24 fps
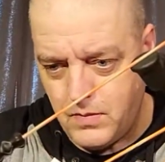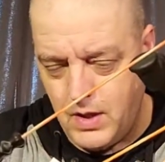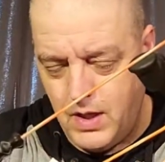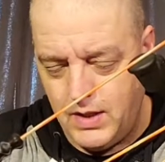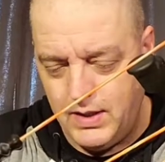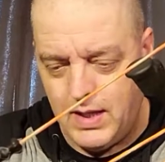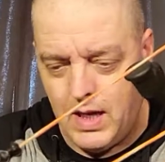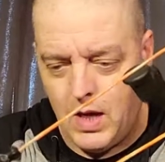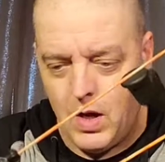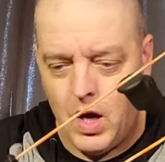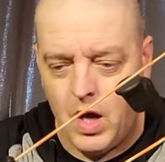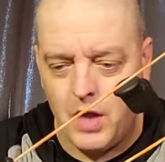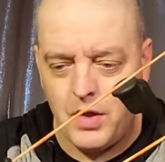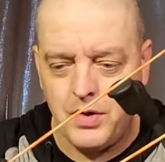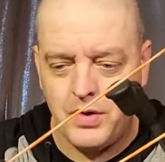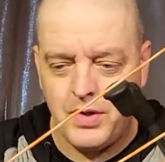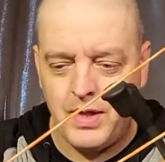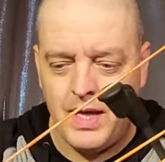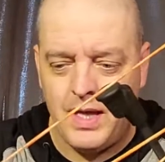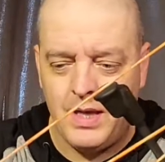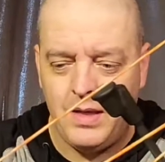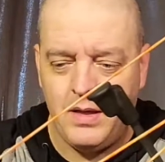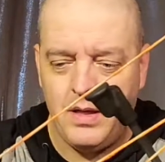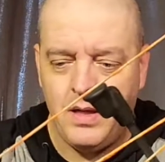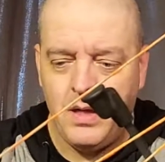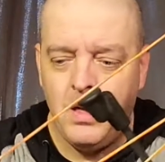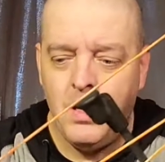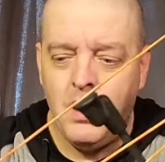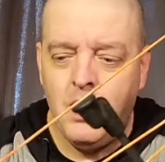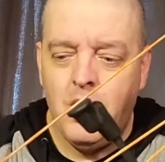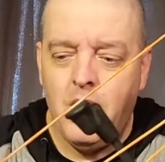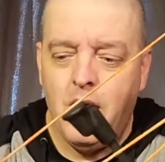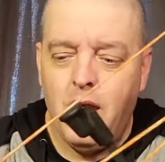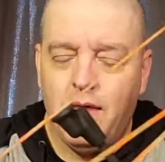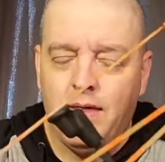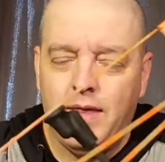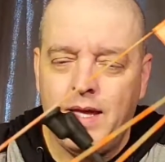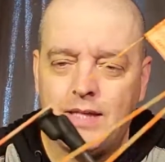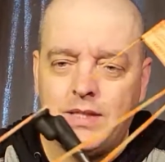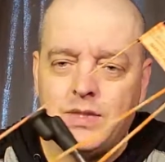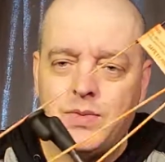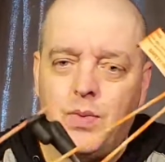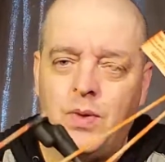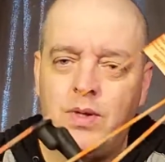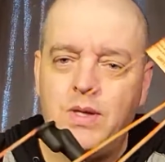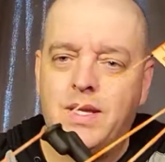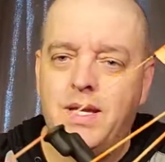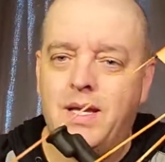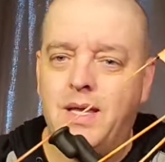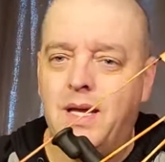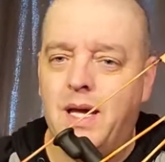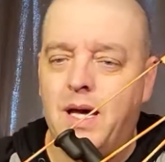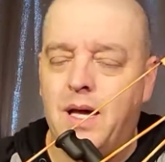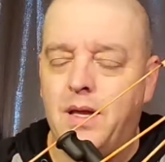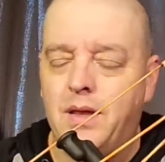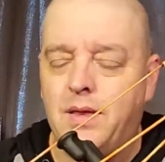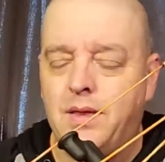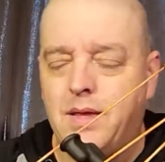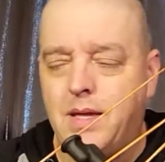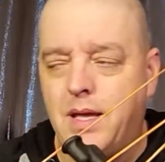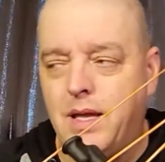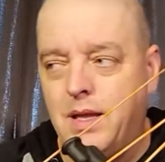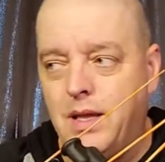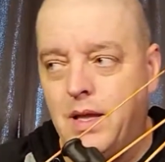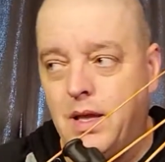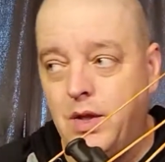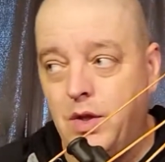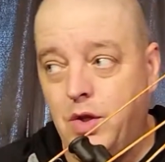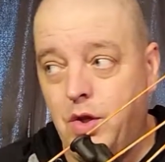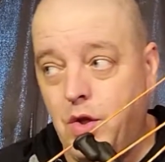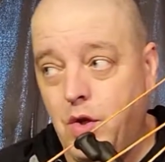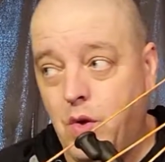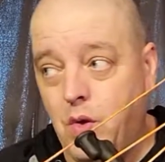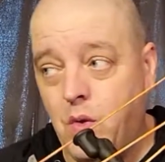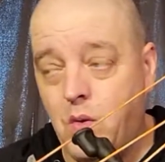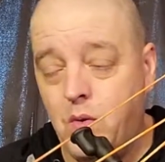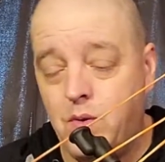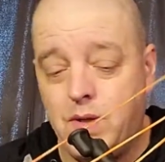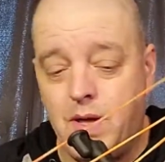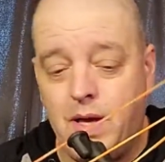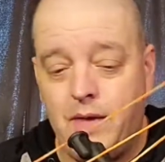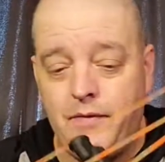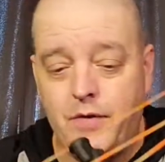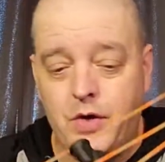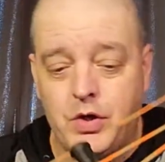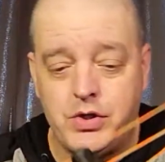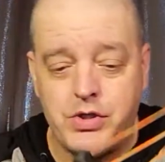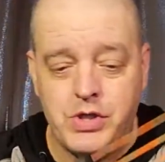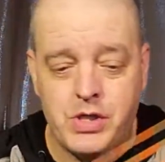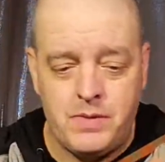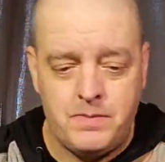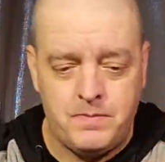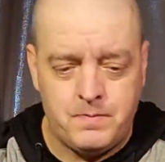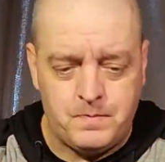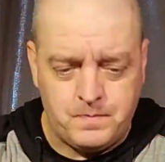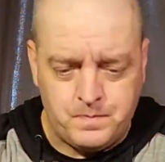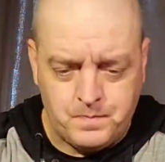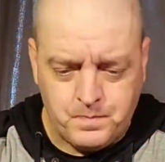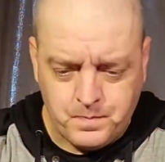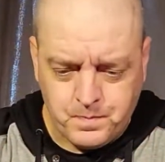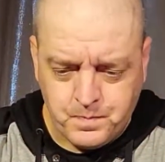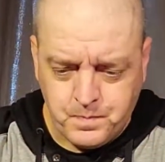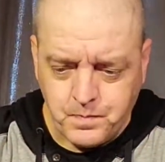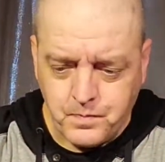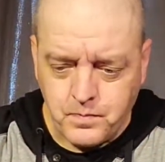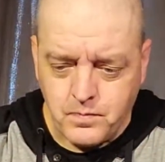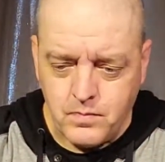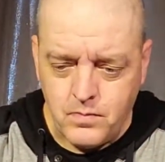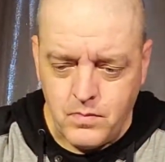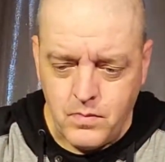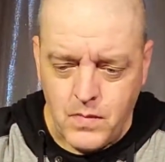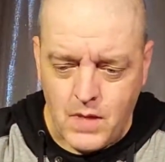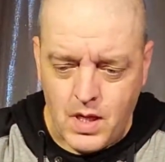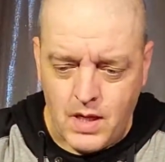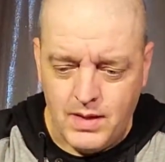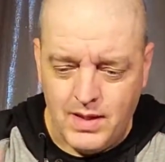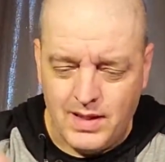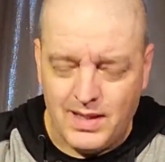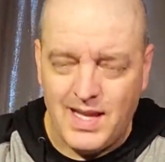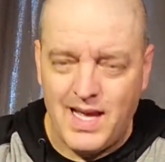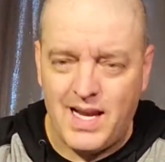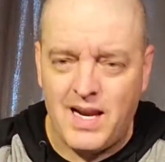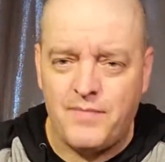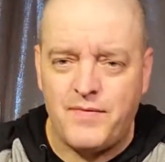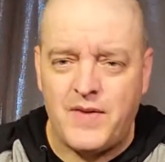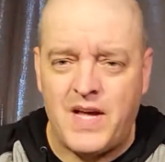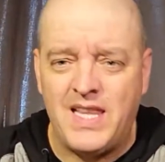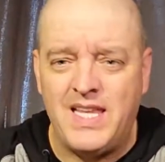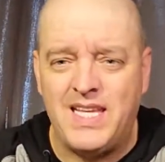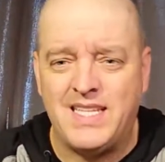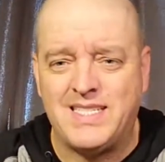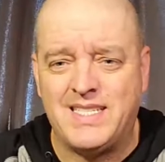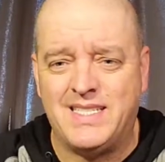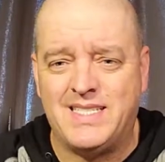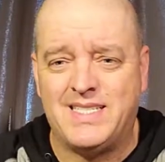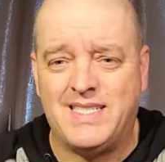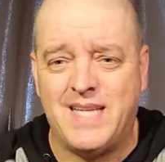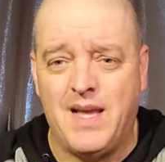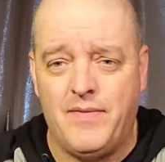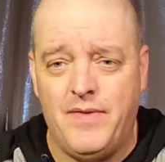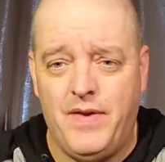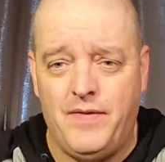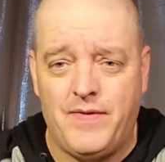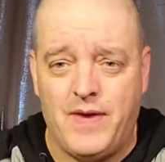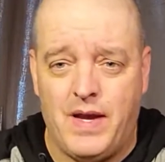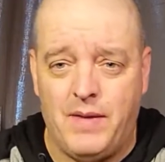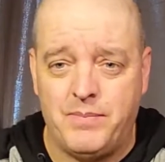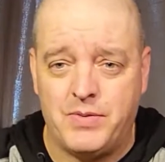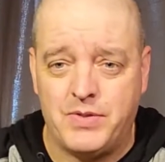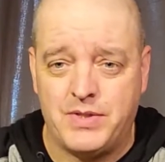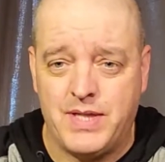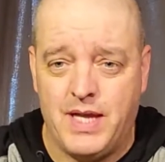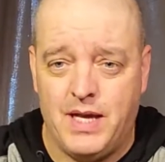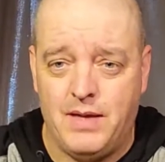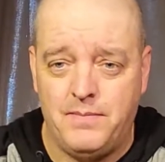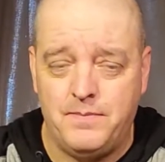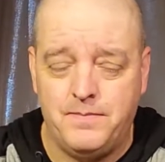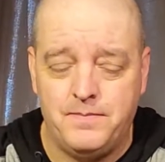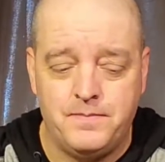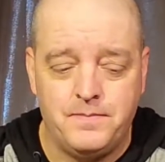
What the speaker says: Now, other than this one to the new Divergent, the let up on this is 75%.